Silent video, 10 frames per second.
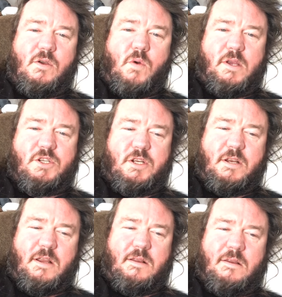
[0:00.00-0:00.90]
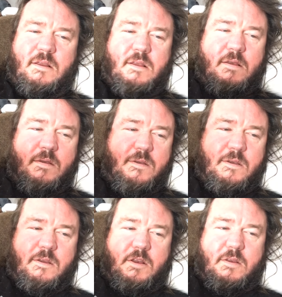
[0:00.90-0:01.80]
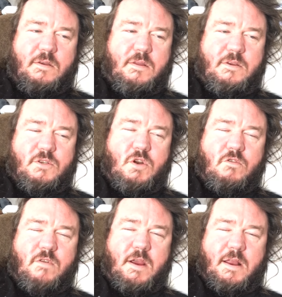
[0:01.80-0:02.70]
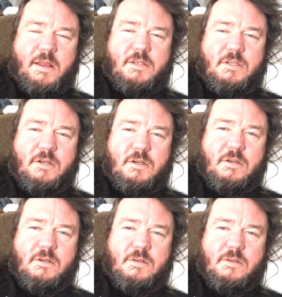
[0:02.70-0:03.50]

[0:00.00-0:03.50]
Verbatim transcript: question, and there's no right answer.